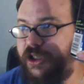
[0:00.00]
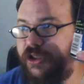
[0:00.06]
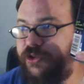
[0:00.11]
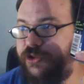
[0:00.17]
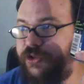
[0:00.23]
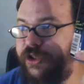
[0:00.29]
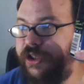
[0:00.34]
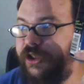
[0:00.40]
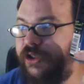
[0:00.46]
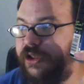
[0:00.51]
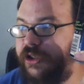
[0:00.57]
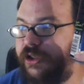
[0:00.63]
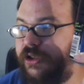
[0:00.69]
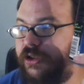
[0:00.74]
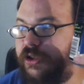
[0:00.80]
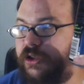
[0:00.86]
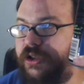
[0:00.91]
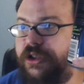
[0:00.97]
energy
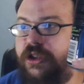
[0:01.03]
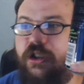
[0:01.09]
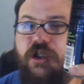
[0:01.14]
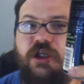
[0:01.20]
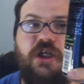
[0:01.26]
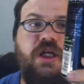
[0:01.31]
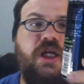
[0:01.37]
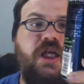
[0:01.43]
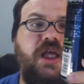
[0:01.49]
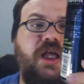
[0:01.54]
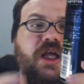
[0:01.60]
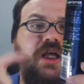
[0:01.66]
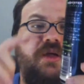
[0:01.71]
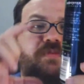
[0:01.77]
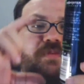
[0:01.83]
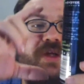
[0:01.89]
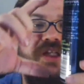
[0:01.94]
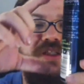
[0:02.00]
drink.
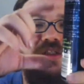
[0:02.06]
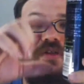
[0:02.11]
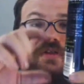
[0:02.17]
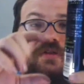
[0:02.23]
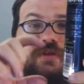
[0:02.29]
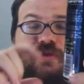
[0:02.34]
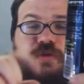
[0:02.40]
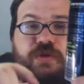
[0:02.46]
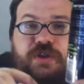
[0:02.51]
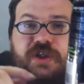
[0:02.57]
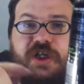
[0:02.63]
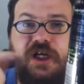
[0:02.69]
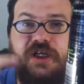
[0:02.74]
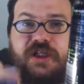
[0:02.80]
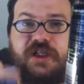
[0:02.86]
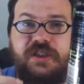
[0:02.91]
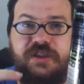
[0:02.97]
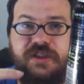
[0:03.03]
I'm basically going to
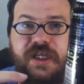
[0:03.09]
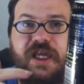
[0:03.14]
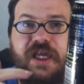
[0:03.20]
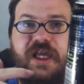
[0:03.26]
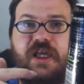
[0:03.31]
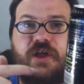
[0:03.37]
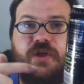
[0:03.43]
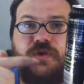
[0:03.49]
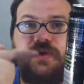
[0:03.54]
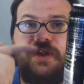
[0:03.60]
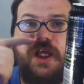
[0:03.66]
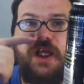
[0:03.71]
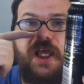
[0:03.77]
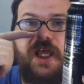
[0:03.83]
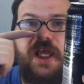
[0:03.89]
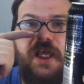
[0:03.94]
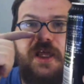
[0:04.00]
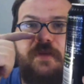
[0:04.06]
cut it down
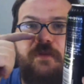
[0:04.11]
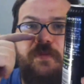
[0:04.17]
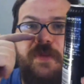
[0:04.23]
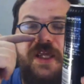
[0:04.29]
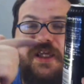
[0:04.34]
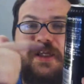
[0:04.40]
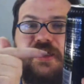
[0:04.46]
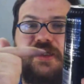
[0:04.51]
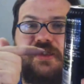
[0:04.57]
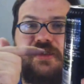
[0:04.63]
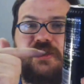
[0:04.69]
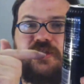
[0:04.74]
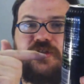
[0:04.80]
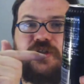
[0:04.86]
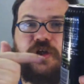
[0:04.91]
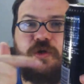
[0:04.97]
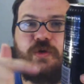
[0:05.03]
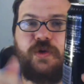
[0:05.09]
and make it
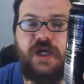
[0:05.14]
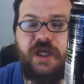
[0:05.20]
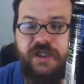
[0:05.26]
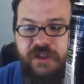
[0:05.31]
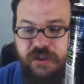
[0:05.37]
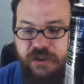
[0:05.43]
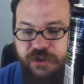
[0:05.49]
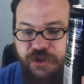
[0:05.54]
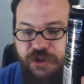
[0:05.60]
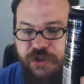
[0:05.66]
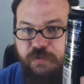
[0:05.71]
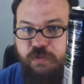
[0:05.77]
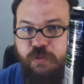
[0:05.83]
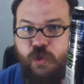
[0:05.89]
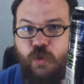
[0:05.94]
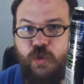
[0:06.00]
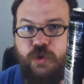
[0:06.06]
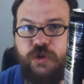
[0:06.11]
so I can just
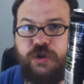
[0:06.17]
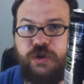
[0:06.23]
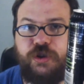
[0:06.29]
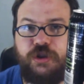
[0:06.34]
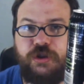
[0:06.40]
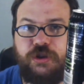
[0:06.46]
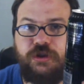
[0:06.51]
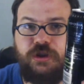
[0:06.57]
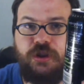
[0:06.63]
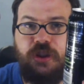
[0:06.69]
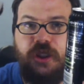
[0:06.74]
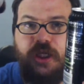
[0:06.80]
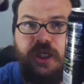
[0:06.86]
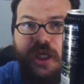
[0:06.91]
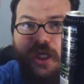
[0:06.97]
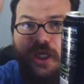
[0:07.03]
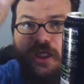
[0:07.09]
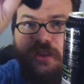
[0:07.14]
pour
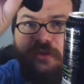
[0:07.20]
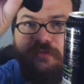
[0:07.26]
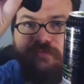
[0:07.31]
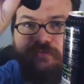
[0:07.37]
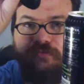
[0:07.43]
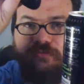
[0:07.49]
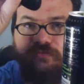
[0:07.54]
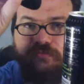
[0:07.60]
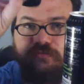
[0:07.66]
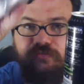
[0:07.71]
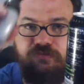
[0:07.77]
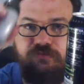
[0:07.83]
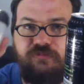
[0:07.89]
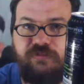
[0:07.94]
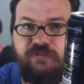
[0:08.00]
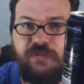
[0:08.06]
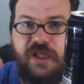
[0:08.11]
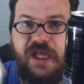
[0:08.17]

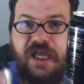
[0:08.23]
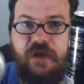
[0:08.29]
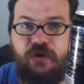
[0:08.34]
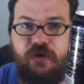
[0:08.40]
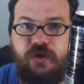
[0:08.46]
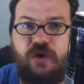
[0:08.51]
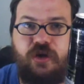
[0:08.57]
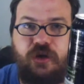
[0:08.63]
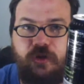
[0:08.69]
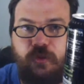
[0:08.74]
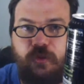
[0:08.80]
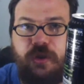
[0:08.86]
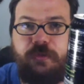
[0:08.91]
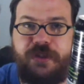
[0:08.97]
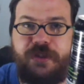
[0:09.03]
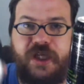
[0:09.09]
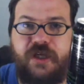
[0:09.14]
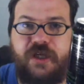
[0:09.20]
alcohol,
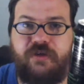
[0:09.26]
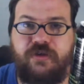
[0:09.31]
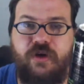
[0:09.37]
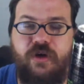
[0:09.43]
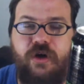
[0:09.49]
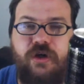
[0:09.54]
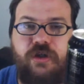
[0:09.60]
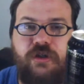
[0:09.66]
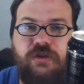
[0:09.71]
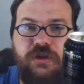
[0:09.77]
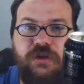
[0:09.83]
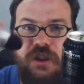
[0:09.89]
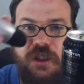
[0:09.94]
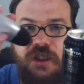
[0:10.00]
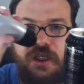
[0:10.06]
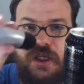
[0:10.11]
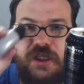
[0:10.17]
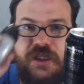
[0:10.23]
rubbing alcohol,
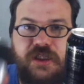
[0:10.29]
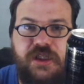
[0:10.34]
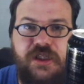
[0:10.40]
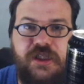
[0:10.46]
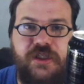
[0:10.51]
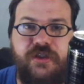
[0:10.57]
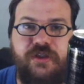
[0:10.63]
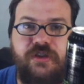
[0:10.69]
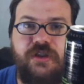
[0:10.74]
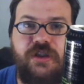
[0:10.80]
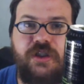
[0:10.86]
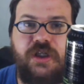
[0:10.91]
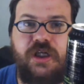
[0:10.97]
in here,